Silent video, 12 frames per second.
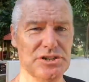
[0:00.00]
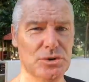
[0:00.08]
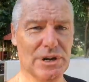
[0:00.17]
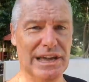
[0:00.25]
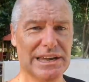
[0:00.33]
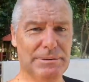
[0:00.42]

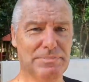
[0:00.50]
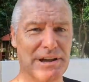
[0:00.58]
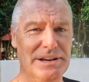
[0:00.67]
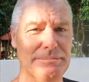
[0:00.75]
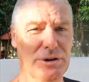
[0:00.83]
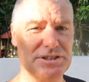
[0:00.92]
Tuolagi
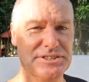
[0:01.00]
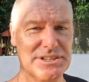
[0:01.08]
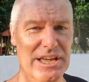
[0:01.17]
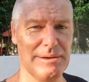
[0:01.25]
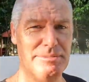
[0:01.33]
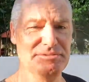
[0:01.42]
played most of the
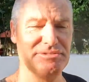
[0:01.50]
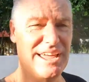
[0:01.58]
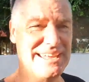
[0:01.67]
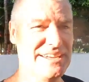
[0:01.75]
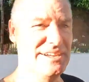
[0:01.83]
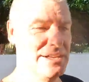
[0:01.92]
game at
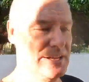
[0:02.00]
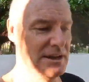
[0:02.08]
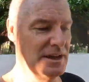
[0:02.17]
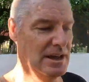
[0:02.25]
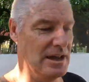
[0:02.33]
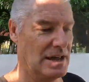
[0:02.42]
flanker,
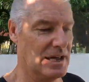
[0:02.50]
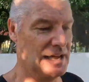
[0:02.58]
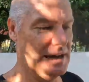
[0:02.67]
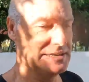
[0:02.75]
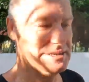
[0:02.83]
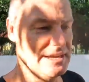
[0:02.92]

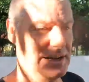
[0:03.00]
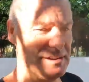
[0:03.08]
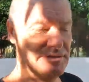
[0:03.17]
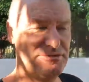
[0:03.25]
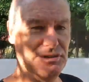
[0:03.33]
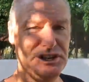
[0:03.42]
and
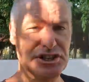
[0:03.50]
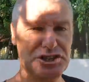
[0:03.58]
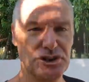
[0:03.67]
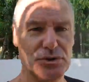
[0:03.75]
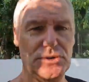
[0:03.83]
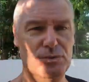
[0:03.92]
Freddie
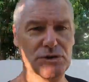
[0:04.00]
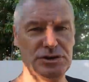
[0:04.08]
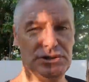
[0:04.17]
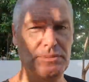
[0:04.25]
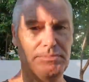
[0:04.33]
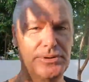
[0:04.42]
Stewart
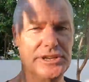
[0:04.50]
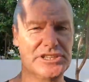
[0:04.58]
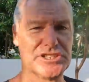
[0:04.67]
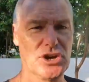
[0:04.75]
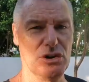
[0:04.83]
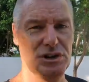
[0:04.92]
was pretty
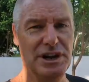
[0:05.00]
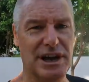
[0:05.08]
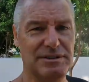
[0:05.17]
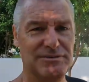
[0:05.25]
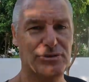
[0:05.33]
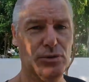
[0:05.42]
solid
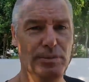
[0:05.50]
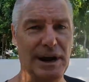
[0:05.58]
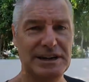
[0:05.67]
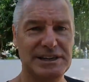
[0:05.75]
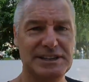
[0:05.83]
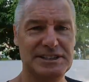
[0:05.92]
at
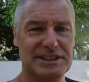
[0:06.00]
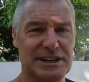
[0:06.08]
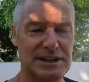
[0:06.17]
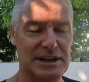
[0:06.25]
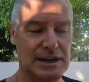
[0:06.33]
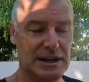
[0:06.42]
fullback
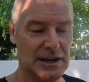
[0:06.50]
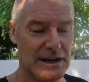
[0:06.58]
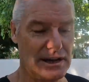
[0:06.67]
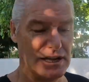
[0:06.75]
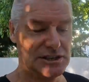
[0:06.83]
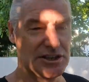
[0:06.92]
yesterday.
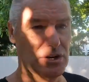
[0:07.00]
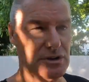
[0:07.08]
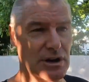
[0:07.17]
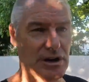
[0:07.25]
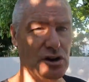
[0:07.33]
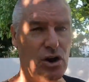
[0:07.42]
So
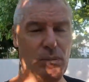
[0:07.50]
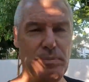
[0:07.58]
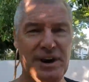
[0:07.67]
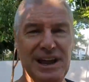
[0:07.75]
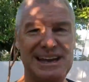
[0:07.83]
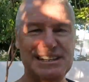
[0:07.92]
a
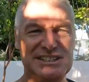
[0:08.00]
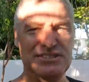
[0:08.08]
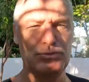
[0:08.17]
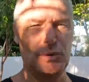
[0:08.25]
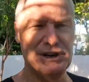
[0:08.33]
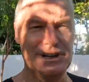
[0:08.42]

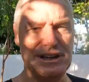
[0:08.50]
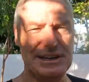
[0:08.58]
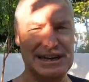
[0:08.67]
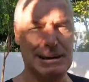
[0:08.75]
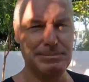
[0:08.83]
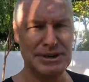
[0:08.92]
comprehensive win
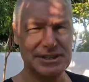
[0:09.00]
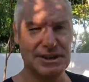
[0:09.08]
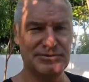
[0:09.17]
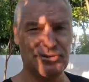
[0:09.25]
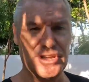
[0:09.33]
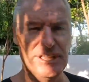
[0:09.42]
in numbers
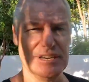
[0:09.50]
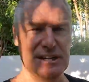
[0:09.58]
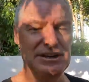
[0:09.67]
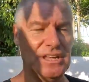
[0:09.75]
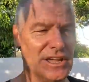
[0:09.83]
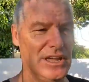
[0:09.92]
for
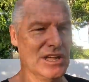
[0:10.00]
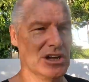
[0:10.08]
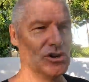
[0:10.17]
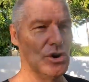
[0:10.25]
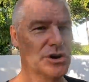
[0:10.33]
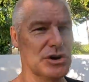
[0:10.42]
England,
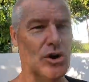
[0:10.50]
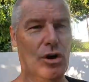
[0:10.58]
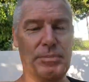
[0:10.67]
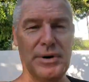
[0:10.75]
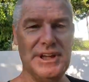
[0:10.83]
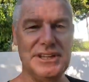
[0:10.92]
not a
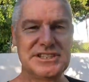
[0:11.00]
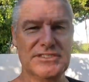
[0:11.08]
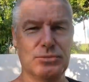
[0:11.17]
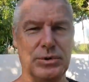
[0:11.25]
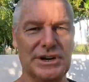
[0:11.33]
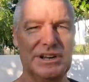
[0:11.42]

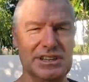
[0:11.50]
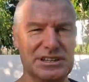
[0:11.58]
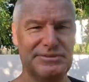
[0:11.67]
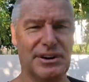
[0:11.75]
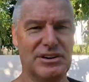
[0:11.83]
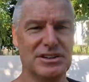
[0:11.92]
comprehensive win as
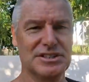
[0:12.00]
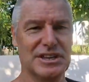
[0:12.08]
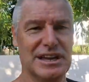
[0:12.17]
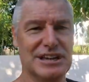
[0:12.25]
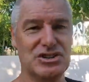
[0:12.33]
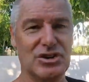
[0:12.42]
far as
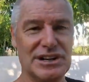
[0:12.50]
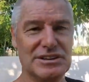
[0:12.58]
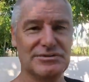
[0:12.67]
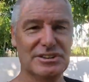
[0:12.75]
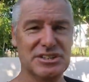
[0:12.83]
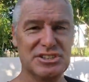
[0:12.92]

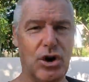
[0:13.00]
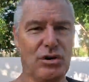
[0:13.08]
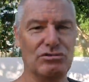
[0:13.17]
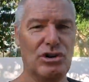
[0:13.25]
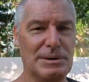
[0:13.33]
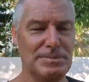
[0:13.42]
attractiveness
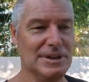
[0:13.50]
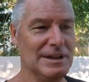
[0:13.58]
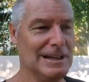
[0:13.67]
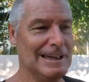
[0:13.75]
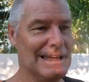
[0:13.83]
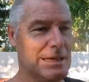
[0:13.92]
of rugby,
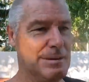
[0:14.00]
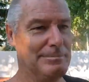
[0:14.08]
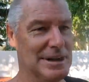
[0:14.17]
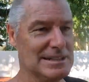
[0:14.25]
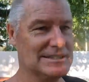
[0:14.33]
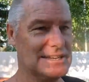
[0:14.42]

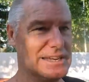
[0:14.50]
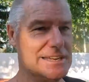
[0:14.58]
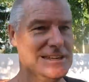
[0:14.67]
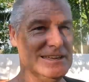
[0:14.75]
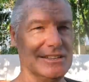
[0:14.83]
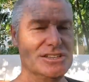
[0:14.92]
but
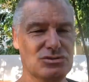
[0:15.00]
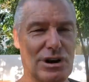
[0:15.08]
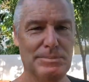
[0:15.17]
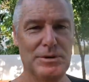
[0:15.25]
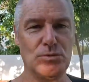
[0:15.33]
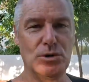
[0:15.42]
in this
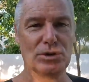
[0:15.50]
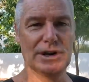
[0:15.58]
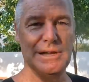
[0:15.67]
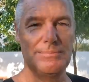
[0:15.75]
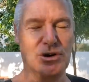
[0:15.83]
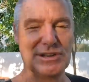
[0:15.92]
Rugby World
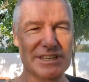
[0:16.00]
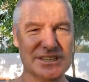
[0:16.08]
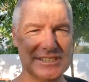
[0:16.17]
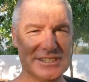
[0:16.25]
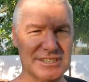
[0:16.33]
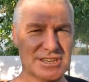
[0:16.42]
Cup, I
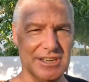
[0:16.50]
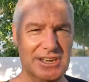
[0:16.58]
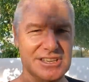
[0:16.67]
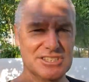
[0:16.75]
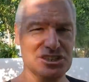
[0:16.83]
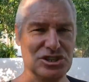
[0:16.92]
guess it's
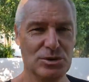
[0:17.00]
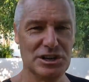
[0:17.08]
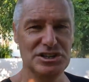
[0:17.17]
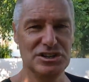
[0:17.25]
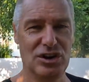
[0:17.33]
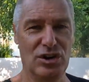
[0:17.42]
a
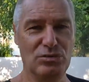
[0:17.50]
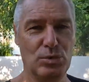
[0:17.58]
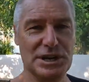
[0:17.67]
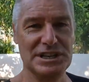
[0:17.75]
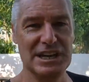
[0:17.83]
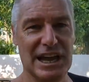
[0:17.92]
situation of
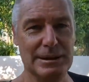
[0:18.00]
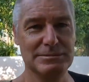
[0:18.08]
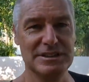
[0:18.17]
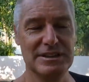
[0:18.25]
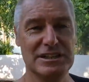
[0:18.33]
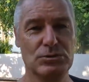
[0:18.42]
winning
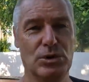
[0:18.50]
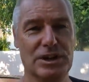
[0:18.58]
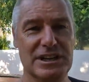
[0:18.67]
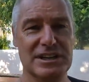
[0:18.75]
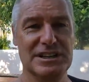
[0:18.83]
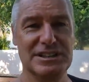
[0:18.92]
games, and that's
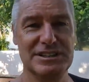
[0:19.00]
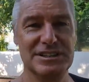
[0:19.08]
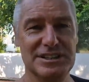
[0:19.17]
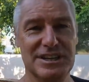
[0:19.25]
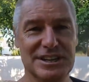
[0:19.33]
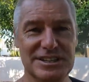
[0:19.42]
what England
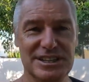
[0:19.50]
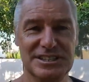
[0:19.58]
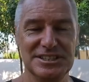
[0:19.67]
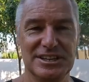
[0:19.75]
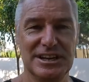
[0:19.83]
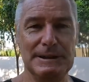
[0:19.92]
did
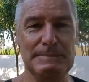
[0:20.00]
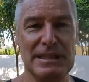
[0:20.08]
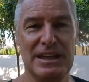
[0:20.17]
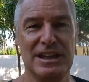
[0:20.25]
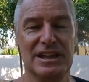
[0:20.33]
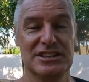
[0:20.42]
yesterday.
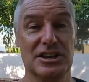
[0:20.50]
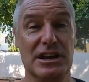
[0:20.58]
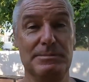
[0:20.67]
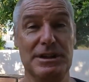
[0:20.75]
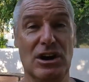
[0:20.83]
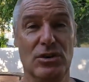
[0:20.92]
So
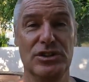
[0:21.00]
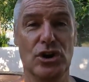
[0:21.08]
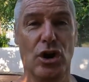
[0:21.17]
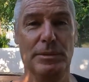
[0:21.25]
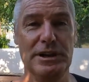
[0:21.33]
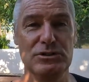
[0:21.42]
let me know in the
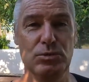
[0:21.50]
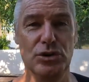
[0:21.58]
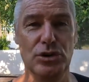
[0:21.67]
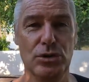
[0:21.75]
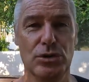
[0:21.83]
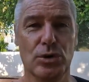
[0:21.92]
comments what
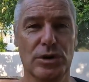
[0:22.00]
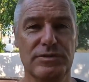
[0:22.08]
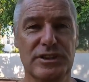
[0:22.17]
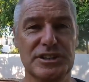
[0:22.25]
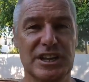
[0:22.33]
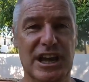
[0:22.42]
you thought of
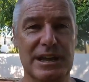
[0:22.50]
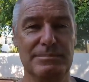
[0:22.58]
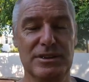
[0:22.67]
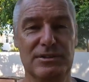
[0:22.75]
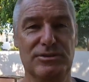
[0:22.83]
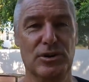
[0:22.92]
this
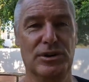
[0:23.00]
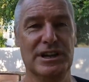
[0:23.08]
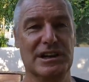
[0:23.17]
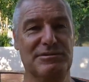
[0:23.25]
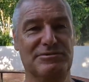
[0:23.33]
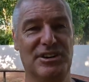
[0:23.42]
game. If you're an
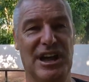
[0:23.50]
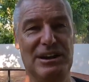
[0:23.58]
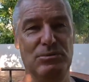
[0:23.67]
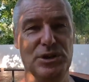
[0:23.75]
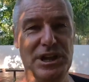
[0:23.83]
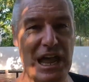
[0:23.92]
England
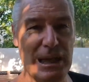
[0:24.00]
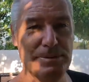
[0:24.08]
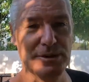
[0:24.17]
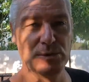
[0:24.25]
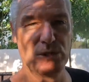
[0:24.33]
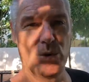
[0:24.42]
fan, were you
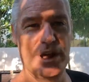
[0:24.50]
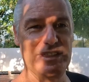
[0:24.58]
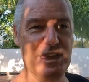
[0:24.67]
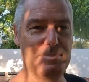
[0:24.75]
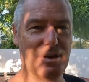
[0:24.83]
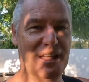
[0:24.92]
happy with the way
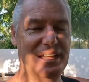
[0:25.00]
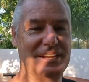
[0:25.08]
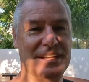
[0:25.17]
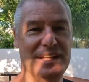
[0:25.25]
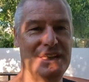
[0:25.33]
they played?